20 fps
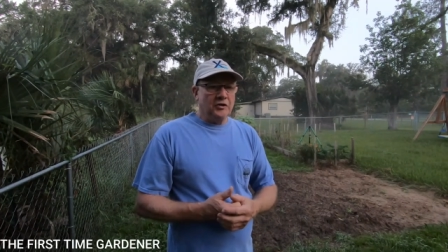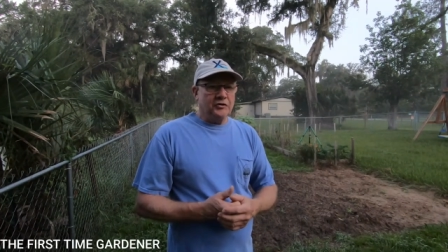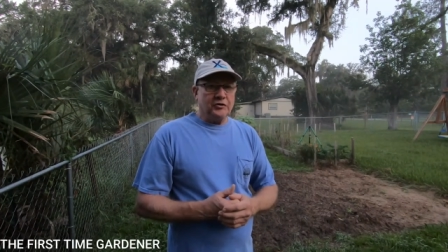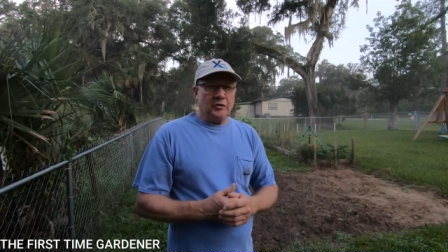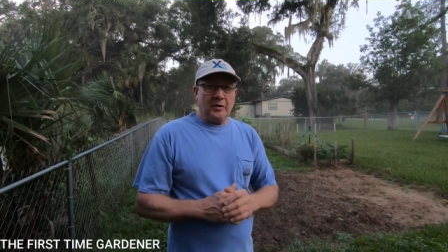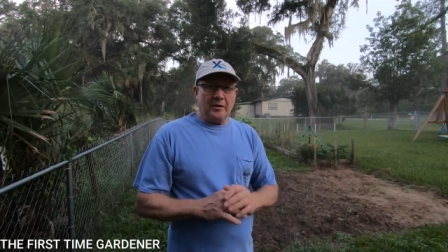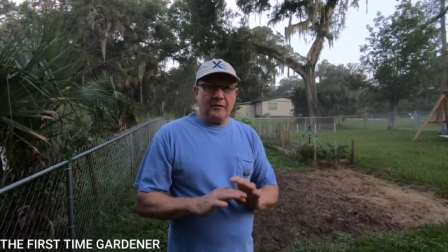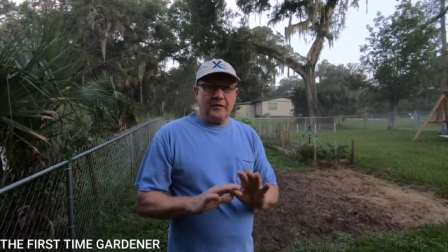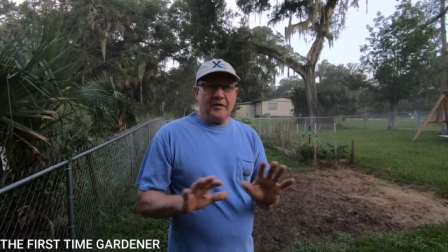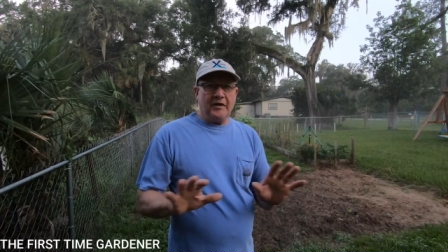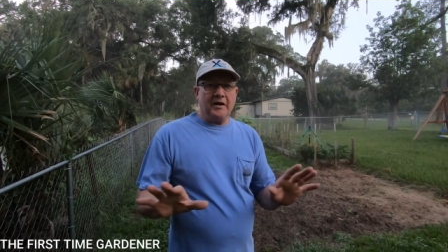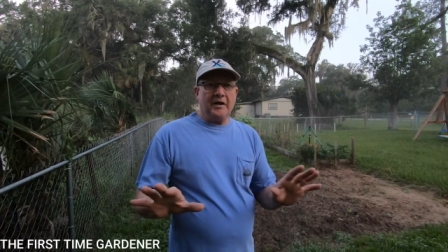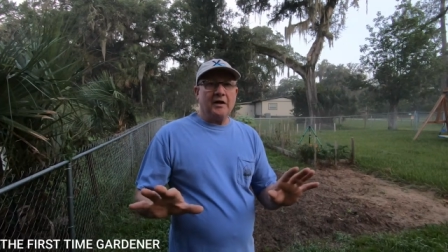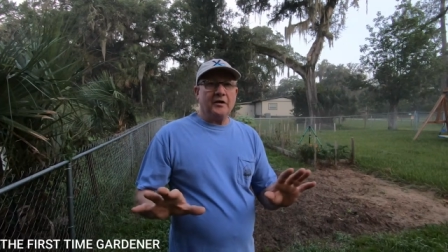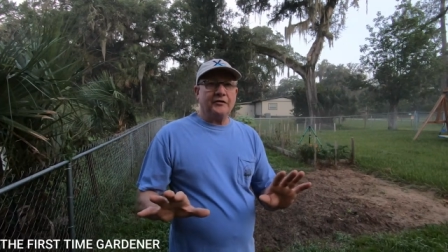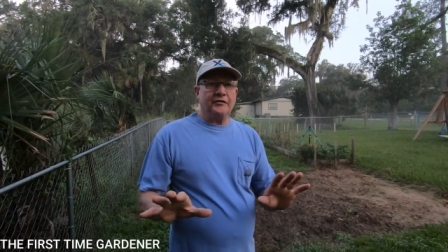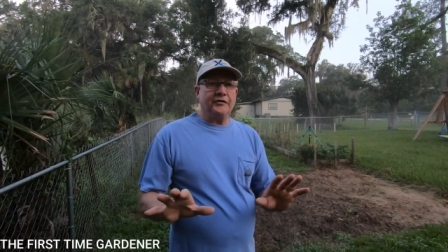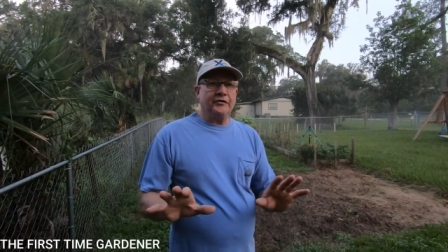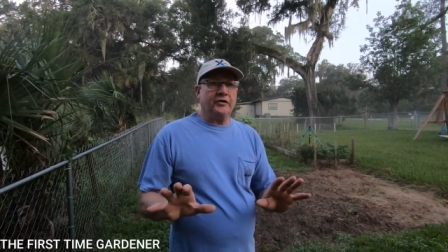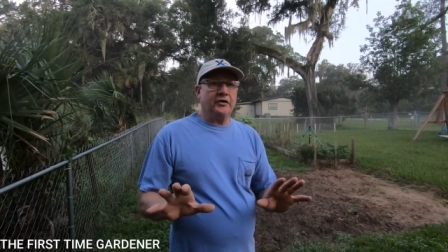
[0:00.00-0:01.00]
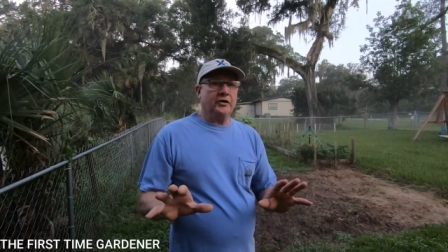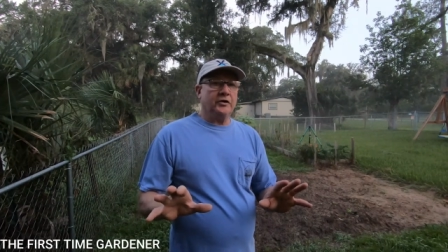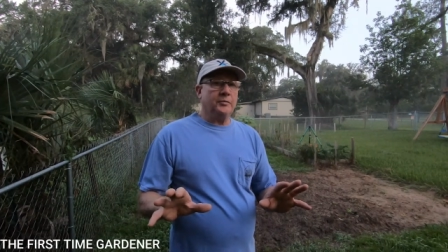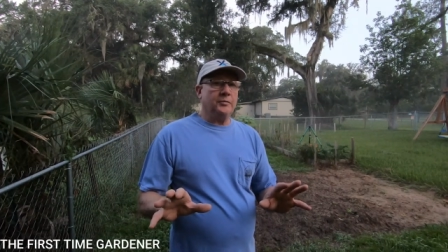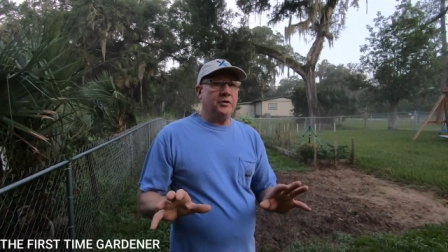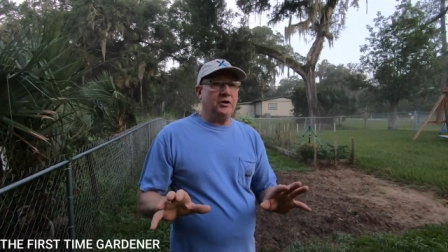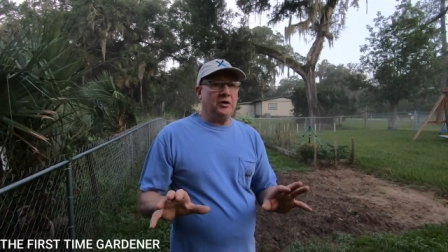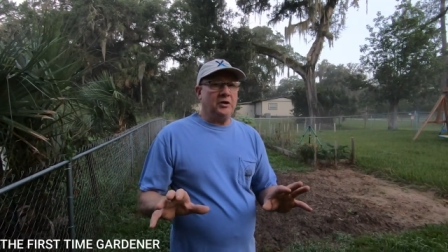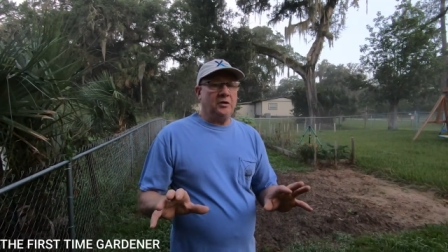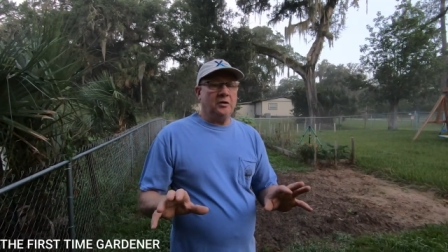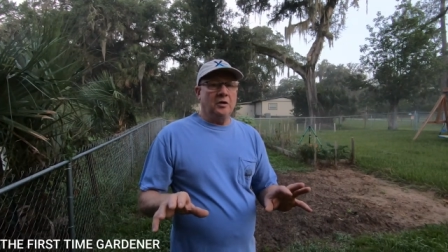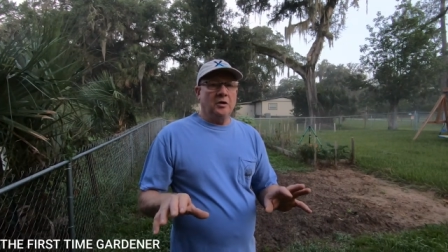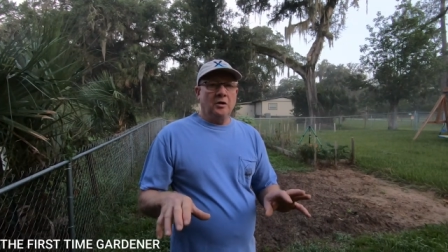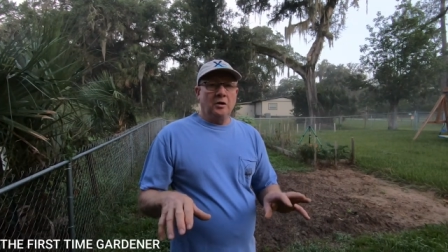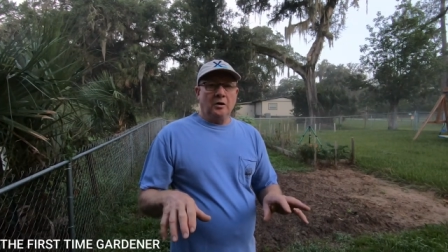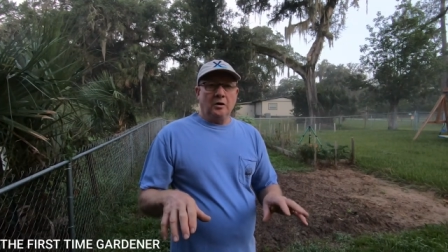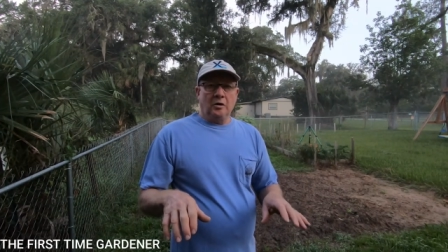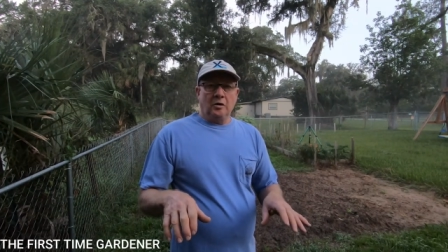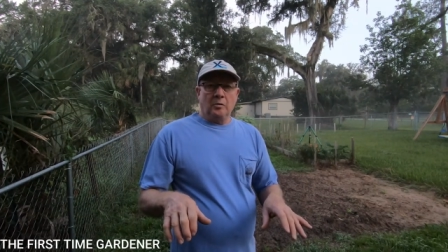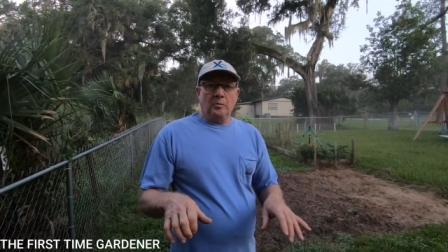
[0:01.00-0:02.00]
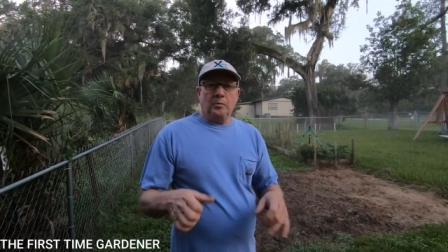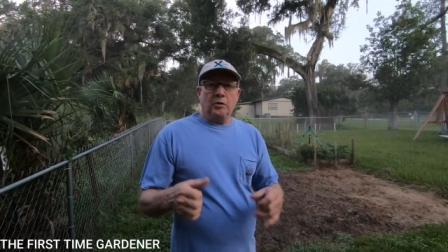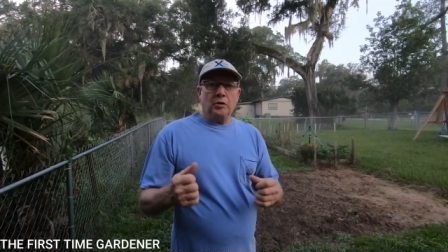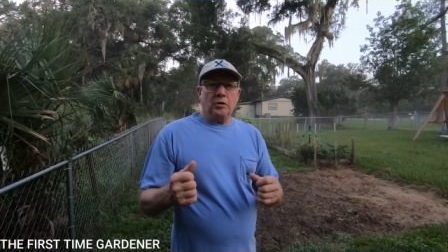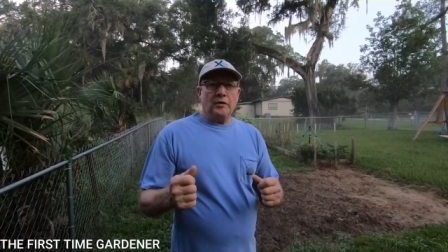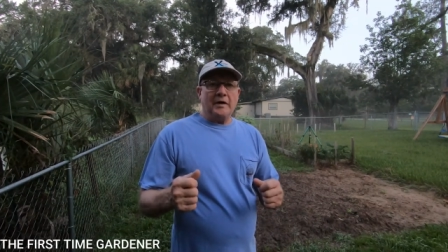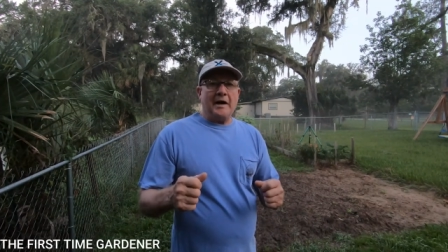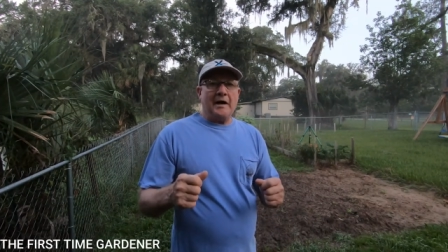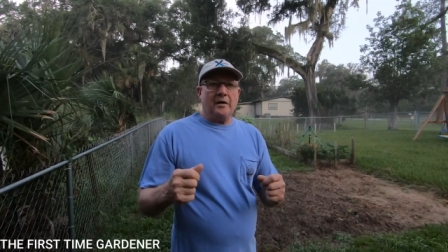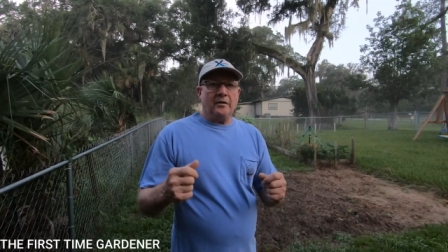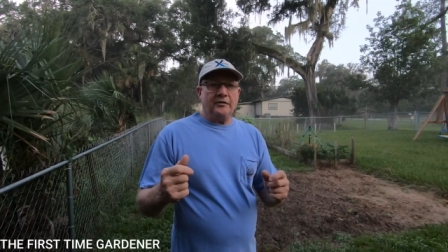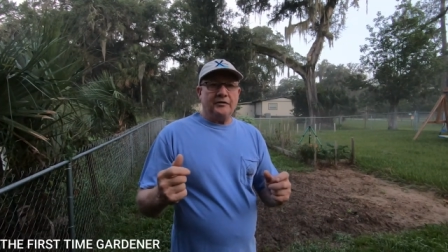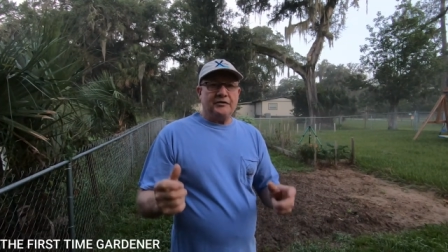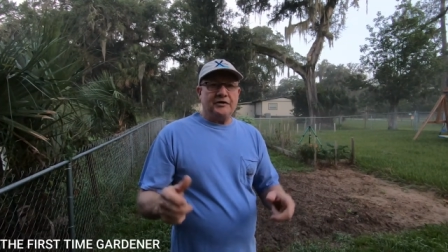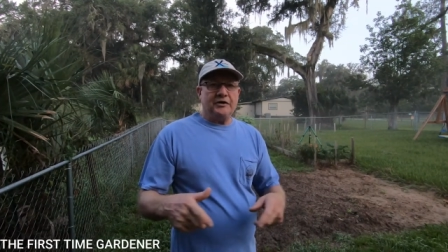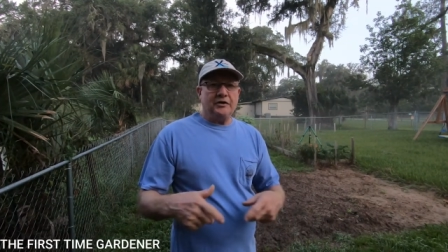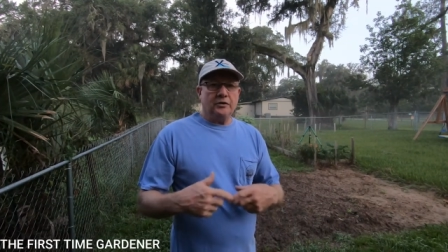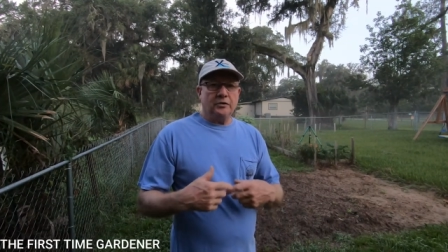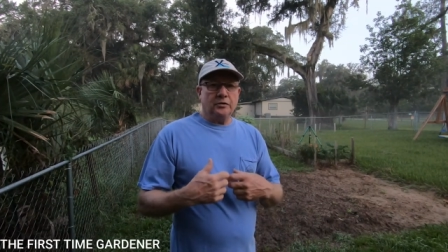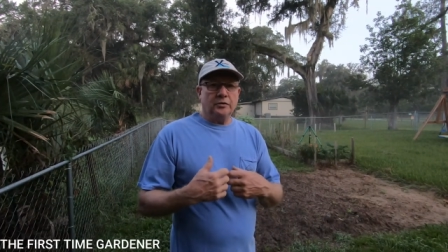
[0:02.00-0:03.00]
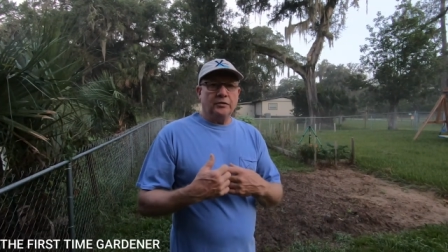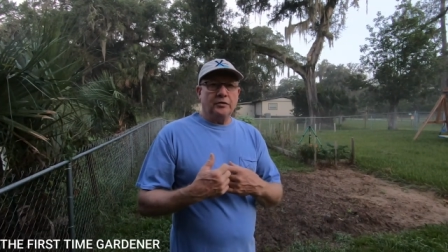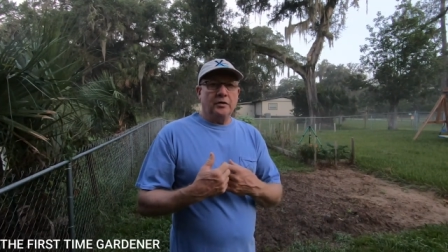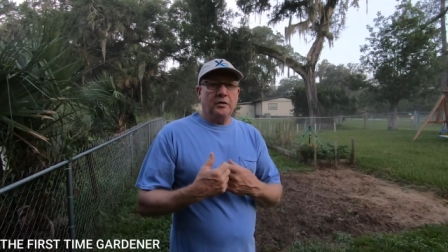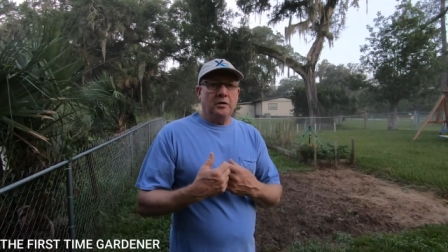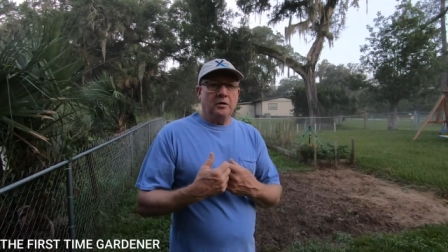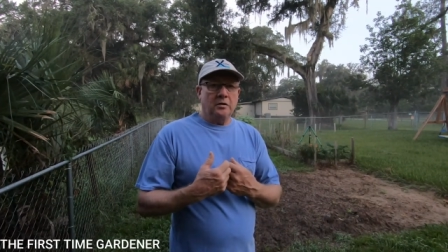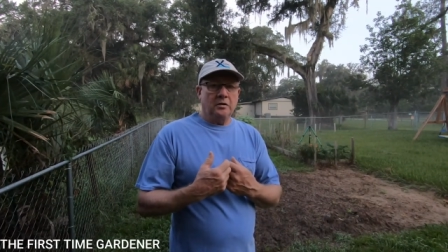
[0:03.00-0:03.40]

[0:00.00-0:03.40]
So everything else is going to be pulled out, tilled,